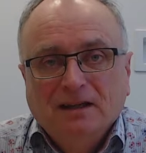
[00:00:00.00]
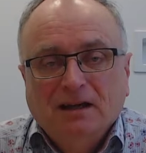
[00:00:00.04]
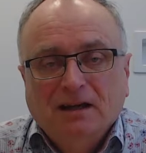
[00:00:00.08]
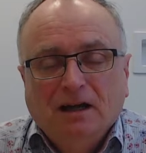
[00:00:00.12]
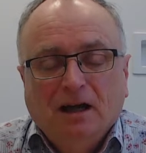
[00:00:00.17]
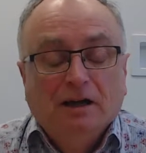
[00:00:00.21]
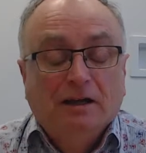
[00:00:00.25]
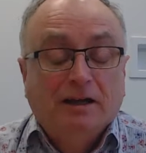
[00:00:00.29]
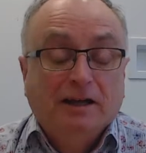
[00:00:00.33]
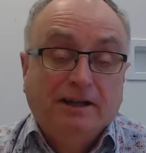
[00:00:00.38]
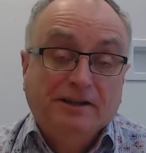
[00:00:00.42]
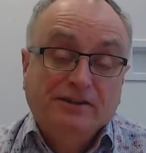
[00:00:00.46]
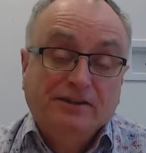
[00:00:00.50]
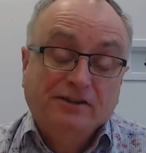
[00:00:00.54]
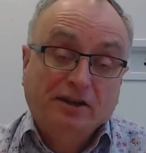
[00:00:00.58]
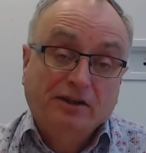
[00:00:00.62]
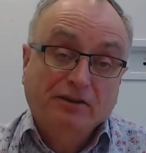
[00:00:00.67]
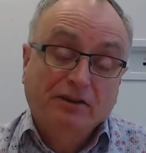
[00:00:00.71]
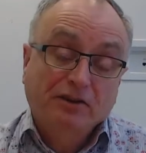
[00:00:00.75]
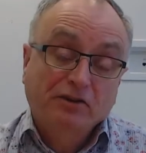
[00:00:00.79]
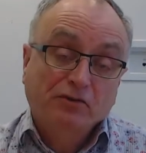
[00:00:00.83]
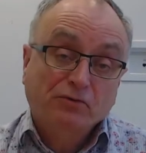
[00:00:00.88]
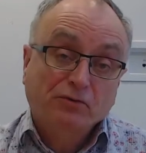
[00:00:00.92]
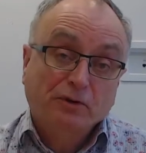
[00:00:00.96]
Okay, so
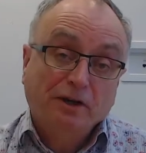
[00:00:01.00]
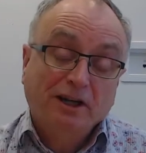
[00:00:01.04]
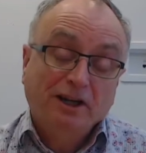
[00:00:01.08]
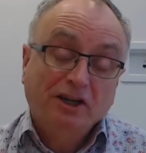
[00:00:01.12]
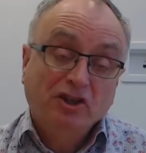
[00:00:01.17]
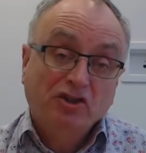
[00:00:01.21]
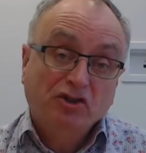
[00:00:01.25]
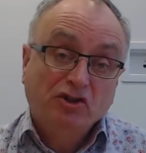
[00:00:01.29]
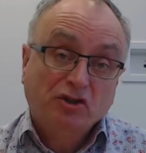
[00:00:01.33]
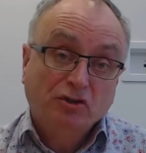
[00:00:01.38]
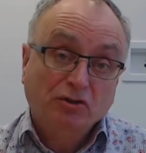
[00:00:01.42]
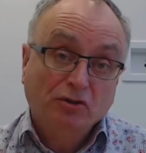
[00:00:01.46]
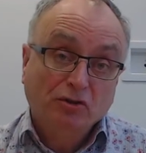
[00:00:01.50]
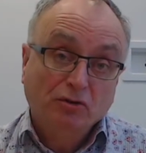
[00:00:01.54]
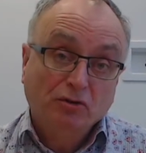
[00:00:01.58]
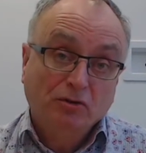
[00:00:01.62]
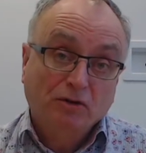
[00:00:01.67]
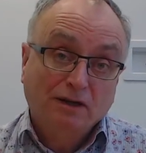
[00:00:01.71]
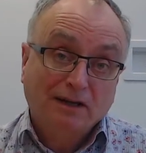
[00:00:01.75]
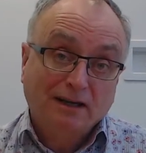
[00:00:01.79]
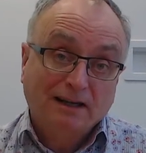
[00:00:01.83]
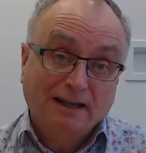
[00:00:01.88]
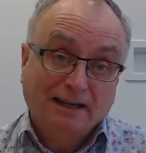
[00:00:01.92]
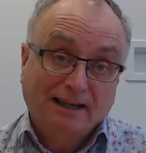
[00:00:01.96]
there's really two
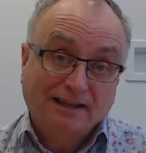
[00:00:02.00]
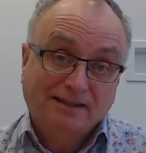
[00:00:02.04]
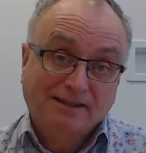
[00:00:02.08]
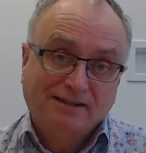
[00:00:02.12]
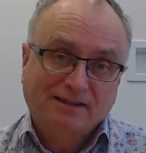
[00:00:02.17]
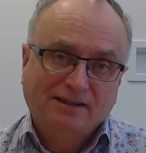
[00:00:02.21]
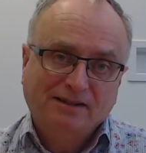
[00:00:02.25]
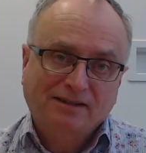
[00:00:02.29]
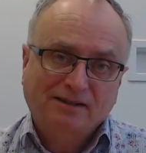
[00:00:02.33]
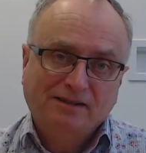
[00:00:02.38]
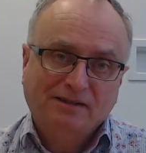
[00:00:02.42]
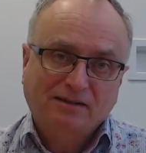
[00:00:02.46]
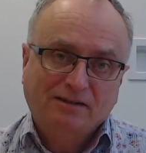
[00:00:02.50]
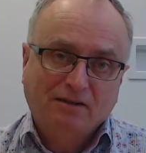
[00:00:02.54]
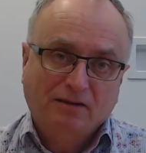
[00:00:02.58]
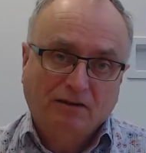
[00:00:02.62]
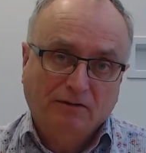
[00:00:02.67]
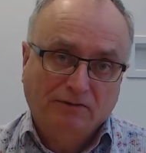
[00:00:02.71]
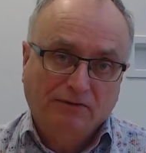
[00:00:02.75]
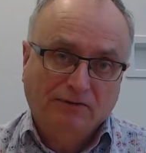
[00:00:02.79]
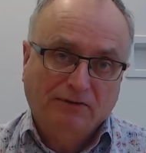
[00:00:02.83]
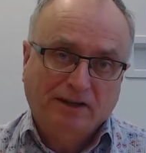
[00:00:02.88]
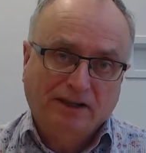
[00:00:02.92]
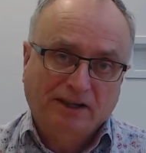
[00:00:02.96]
clusters
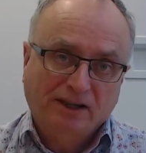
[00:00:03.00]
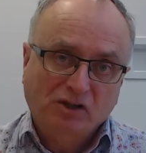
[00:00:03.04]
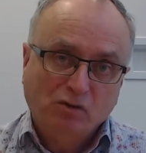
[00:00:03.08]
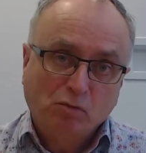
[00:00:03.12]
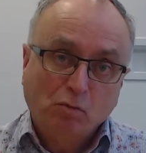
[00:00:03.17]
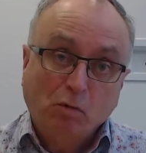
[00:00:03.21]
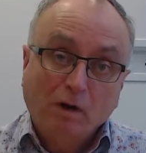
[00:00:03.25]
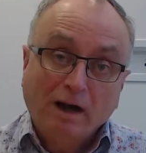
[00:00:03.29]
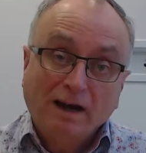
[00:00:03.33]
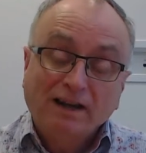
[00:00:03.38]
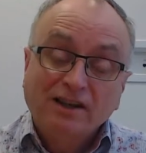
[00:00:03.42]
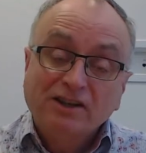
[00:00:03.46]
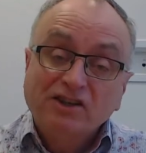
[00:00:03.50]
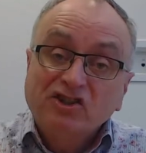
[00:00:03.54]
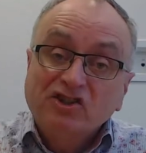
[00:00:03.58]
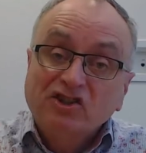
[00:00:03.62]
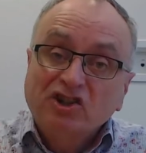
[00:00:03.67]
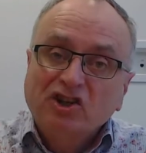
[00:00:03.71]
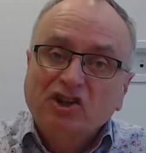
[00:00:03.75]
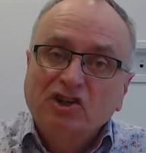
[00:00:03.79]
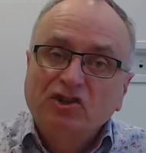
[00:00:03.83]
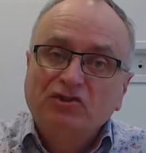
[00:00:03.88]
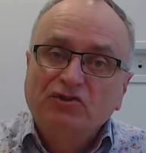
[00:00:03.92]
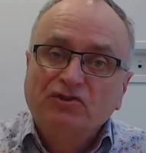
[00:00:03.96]
of things. One is
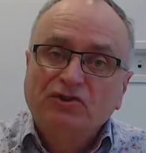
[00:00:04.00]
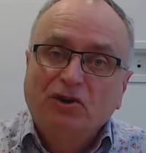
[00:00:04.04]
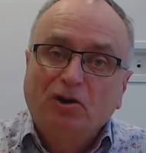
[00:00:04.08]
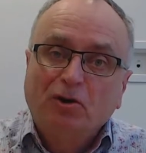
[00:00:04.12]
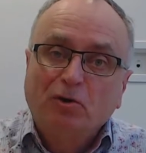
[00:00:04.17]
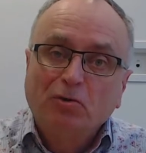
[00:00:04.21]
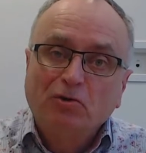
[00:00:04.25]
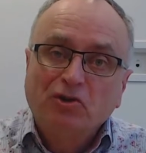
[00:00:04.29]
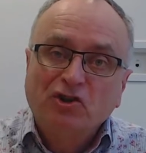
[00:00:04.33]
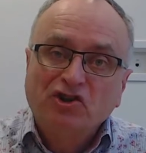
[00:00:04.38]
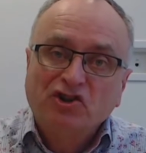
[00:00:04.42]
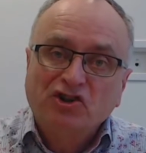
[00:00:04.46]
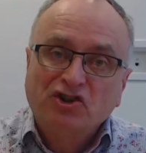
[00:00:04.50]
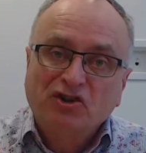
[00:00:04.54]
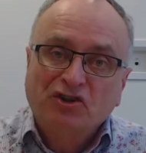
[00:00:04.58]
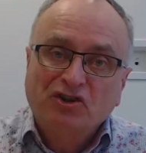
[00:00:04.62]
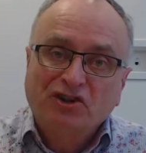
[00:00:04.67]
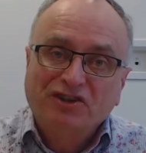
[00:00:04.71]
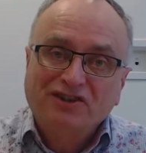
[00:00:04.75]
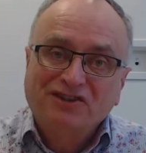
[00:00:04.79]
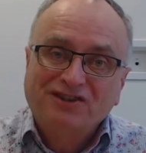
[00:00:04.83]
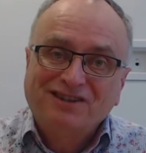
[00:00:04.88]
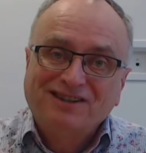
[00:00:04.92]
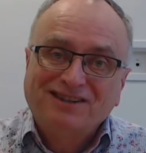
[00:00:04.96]
to control the
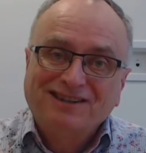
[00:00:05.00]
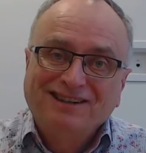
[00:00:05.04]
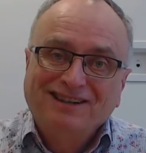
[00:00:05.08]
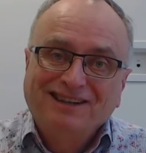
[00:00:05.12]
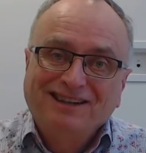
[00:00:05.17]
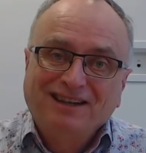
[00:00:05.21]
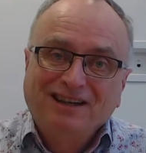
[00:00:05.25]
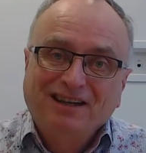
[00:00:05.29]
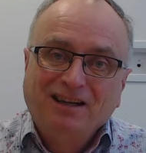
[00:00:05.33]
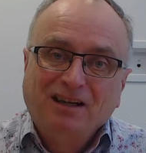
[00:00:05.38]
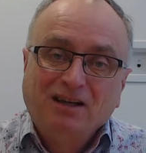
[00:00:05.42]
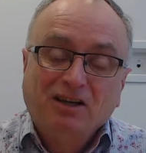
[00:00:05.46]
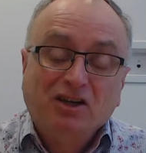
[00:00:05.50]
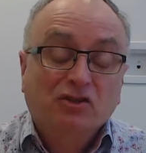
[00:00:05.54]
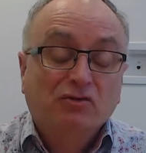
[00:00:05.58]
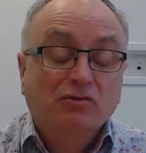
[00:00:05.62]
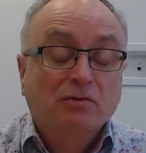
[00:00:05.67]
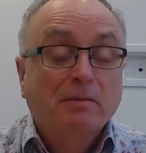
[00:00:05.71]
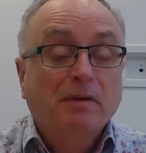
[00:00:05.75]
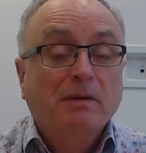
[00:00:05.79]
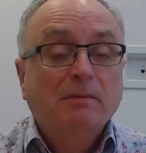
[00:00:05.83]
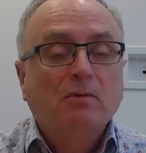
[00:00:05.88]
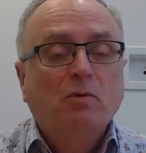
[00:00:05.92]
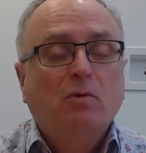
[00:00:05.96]
sugars. Because
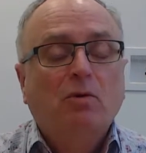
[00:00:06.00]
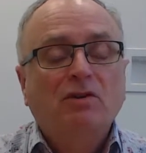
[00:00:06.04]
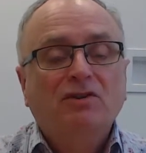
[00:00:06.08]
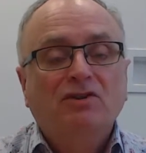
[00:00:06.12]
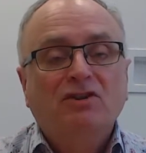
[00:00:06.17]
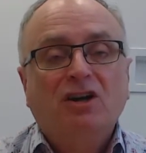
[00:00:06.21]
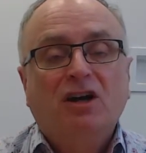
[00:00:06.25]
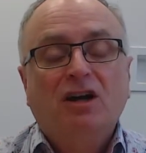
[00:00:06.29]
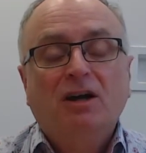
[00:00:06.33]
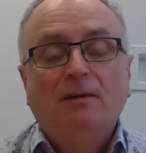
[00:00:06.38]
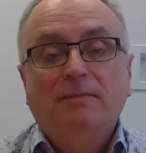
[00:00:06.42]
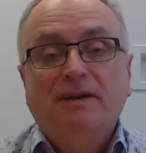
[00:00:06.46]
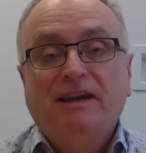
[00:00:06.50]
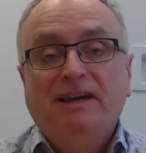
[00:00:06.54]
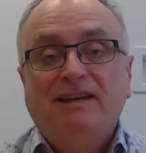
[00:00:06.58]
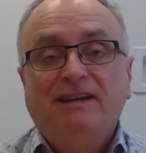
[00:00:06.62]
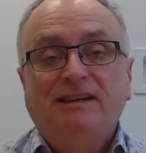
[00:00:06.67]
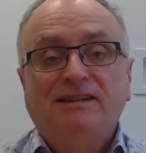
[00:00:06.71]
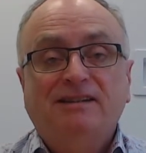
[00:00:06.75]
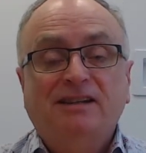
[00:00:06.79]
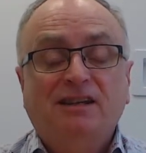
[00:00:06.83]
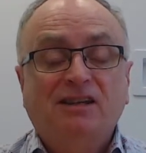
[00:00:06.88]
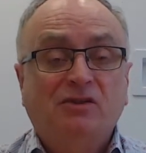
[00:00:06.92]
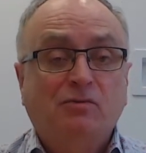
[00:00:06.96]
remember what
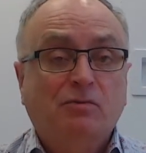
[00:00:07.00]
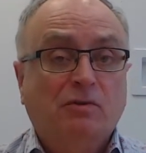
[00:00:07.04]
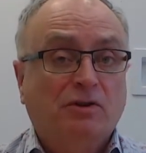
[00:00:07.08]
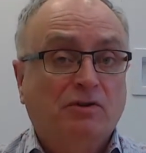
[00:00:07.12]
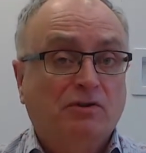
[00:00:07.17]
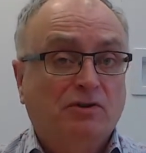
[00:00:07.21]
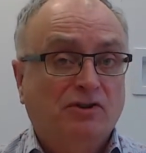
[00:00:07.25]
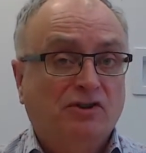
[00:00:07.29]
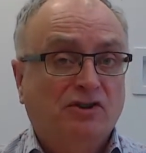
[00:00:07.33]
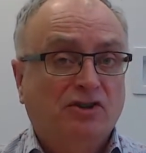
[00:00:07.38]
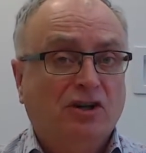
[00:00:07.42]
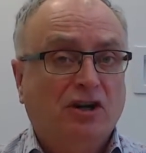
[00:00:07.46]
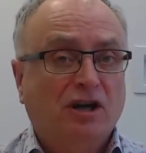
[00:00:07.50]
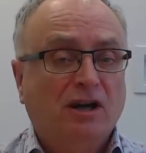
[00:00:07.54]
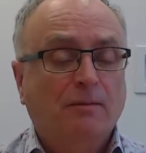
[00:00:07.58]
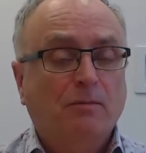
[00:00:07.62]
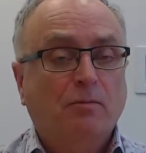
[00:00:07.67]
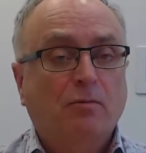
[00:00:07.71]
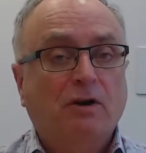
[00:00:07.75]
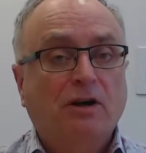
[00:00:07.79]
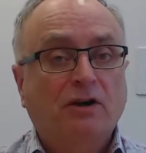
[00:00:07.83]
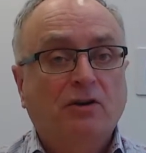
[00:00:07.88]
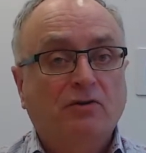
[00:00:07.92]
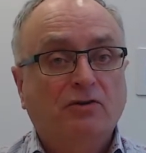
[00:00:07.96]
diabetes is, whether it's type
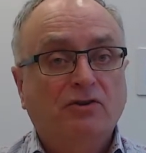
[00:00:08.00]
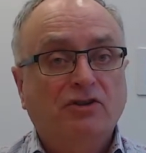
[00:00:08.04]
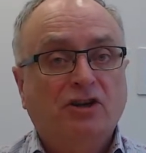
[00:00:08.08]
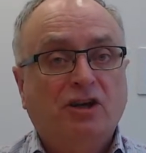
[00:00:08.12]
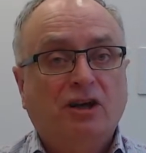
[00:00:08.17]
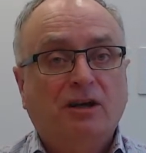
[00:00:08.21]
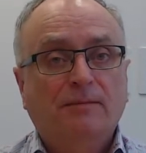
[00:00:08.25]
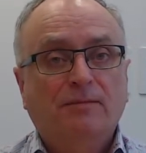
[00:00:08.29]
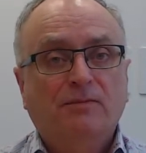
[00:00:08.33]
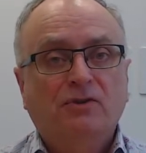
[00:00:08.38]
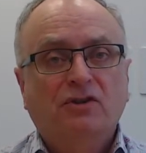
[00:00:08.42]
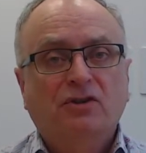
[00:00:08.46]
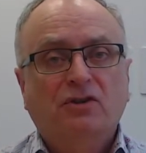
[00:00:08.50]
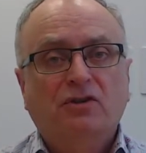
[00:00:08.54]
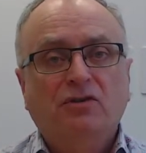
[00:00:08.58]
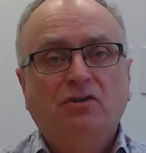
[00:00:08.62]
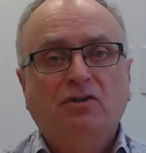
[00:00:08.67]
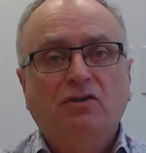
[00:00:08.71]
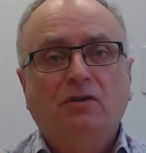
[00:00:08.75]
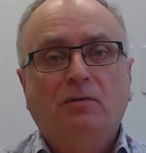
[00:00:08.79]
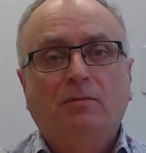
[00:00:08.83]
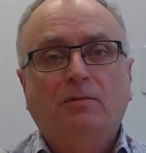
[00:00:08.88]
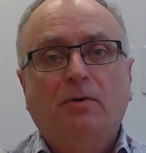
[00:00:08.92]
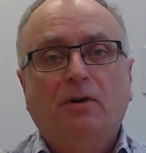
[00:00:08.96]
1 or type 2,
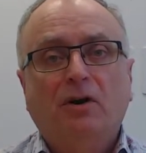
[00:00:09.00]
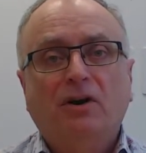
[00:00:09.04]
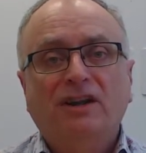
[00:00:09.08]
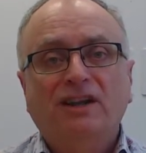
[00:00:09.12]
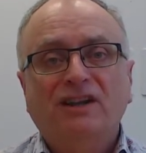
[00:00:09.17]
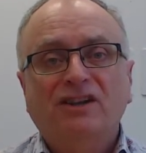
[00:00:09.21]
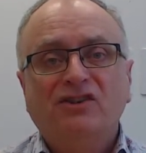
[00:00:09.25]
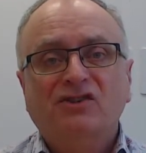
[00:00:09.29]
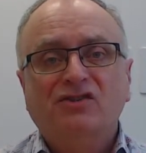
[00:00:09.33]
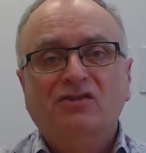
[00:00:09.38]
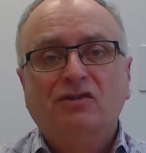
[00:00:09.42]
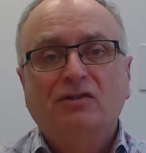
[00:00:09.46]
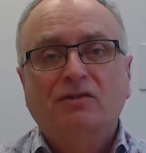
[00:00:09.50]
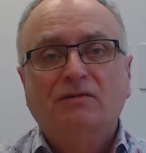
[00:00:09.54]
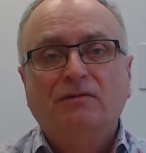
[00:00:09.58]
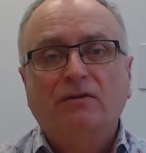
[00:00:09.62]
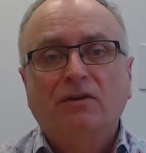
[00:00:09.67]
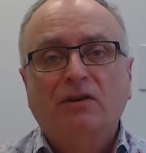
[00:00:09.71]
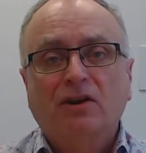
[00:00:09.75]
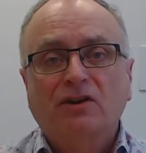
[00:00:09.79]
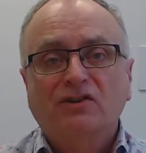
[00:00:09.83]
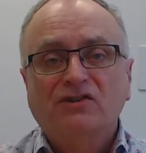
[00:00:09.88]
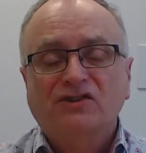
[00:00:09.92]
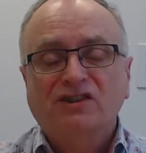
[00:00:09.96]
your body's sort of
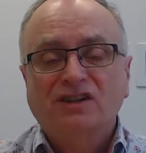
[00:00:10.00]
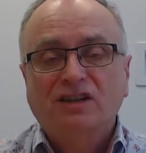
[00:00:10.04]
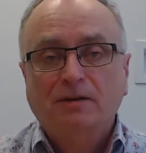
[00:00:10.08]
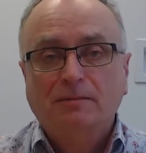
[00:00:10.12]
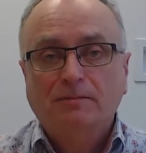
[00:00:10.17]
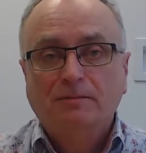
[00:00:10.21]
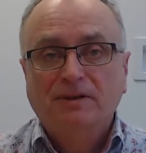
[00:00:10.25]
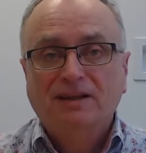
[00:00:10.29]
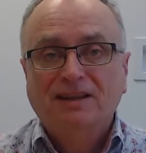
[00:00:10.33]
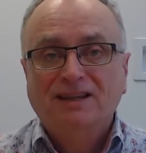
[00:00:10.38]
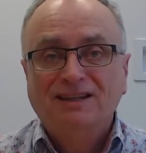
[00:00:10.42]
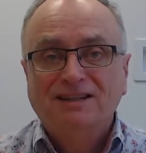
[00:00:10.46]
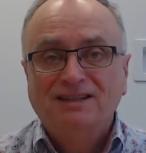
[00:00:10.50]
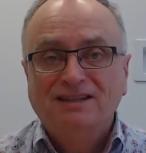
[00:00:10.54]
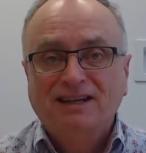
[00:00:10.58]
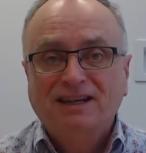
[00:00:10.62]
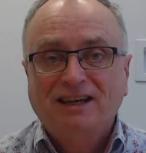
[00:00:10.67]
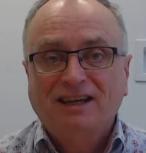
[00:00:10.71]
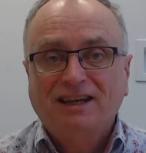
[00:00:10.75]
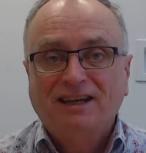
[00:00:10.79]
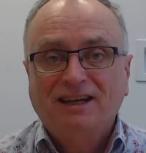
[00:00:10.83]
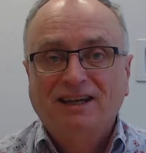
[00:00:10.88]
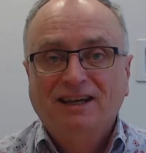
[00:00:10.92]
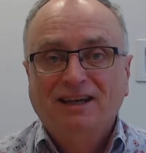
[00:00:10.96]
lost the
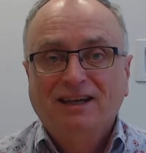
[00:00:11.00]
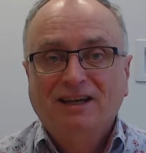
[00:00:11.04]
ability